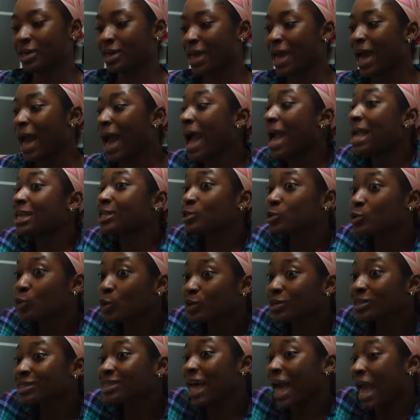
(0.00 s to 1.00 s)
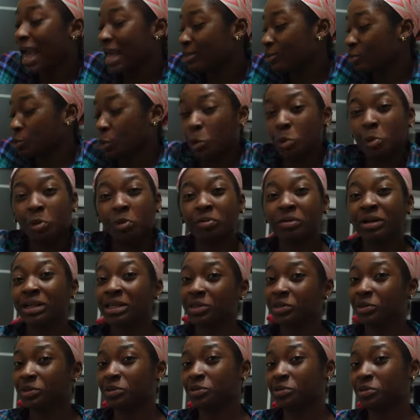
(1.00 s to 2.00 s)
I
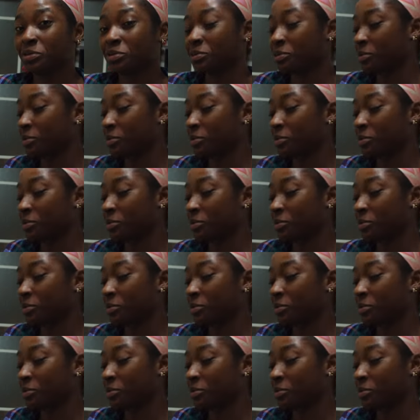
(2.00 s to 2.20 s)
tolerate you.